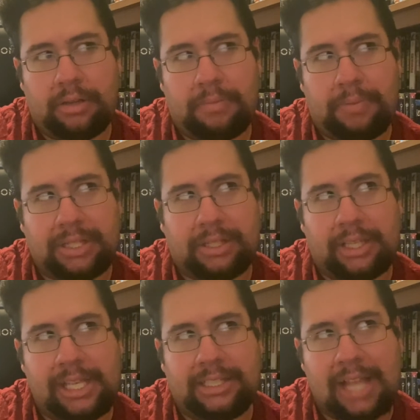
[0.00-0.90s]
but
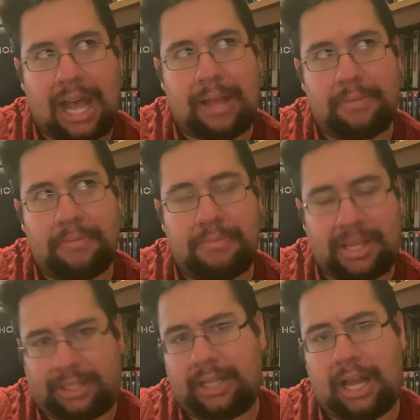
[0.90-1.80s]
he's not
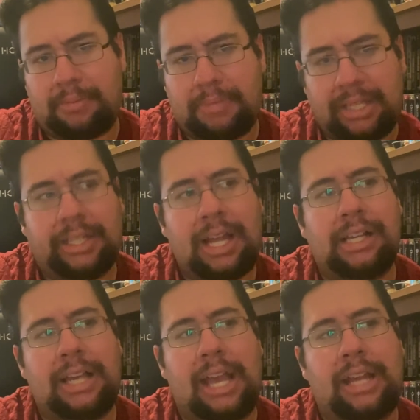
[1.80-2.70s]
Mezagog.
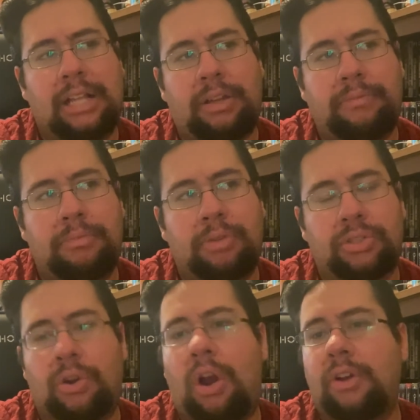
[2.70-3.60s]
Mezagog and Anton
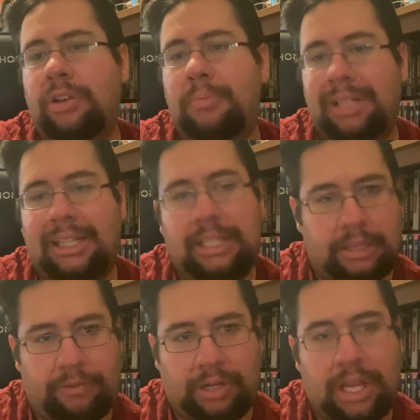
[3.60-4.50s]
Mercer are completely
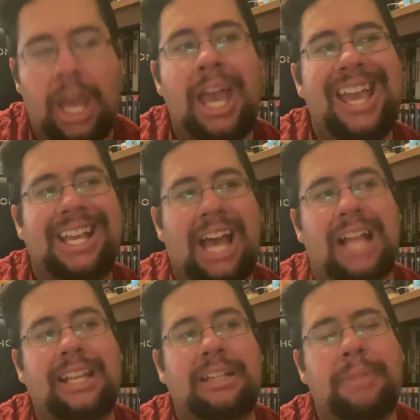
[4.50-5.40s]
different. You
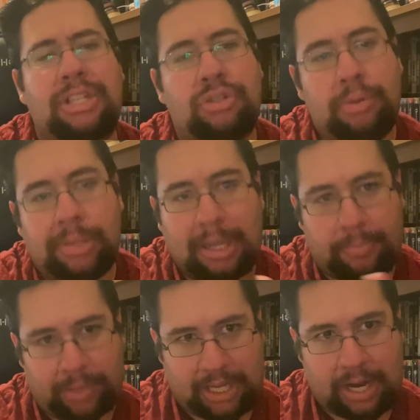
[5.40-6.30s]
gotta take them as two
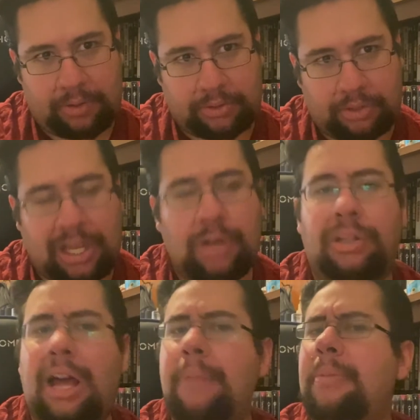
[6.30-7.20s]
separate characters. I know a
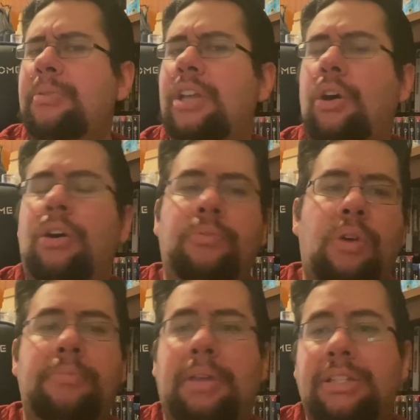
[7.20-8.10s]
lot of people say, oh,
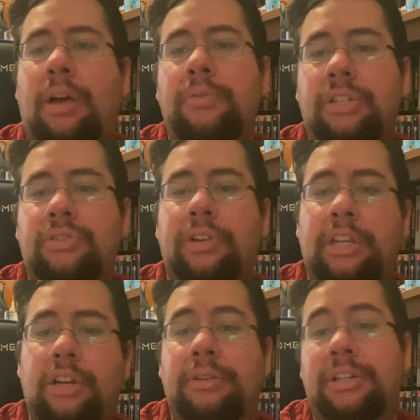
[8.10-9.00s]
well, Mezagog was such a great
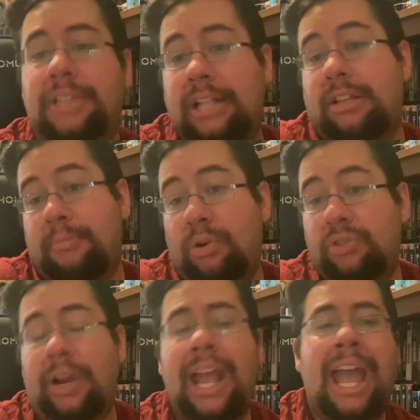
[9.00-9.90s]
character because Anton Mercer.